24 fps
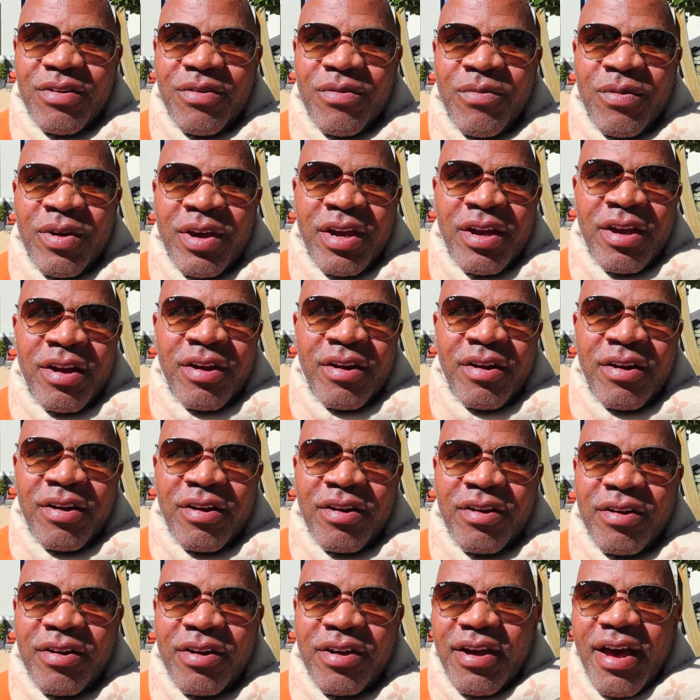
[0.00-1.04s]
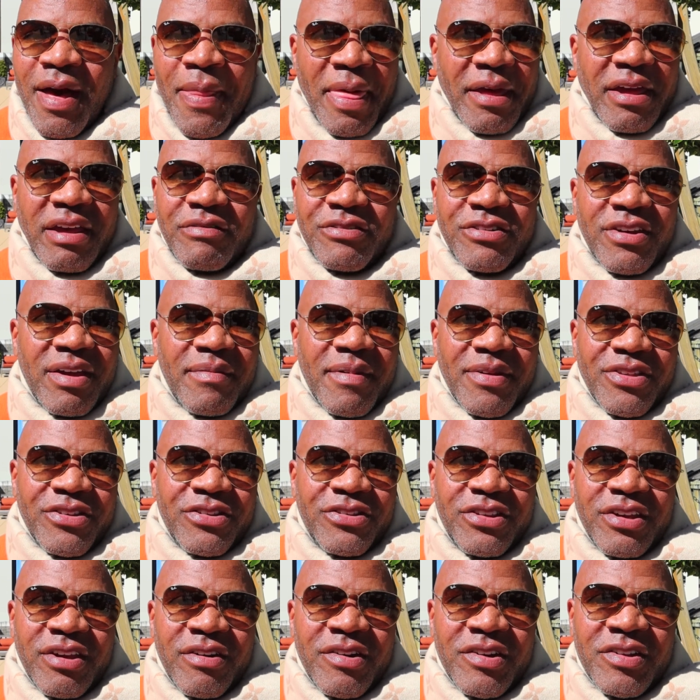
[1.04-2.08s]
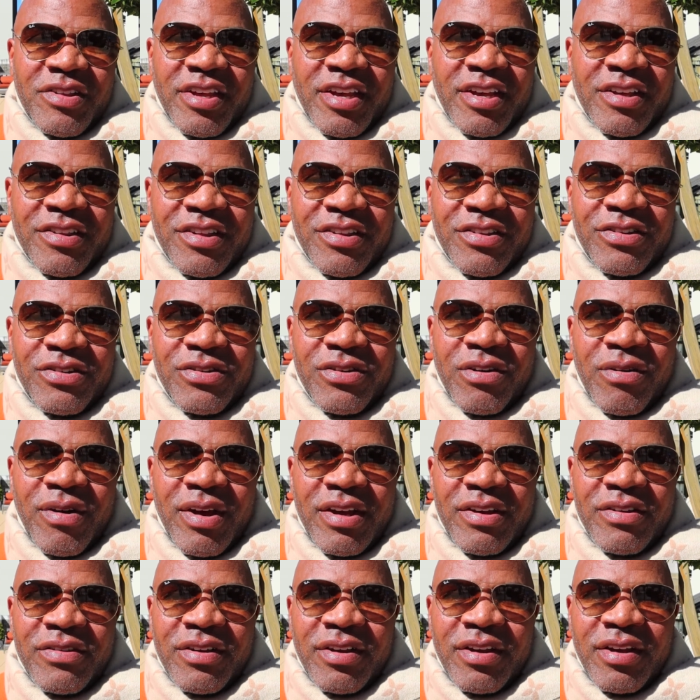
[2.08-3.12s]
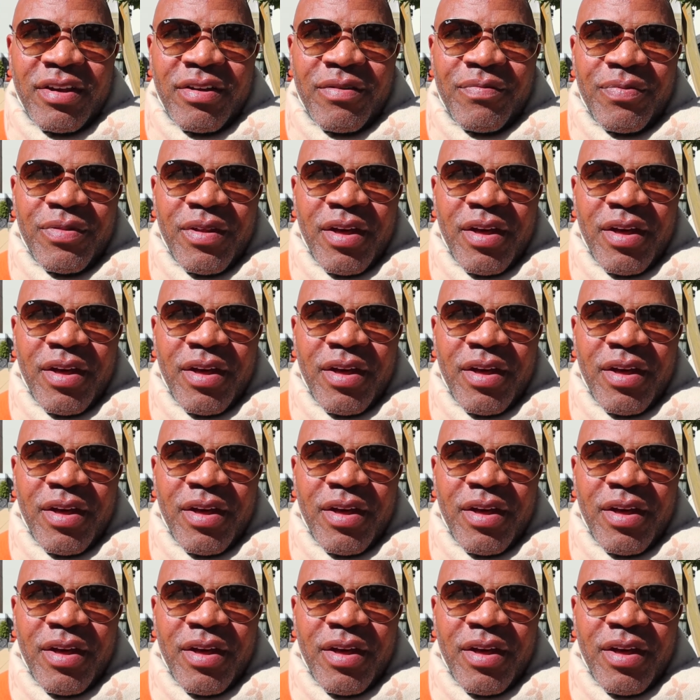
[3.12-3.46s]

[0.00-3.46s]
where I'm not gonna even tell you about the series because it's too crazy,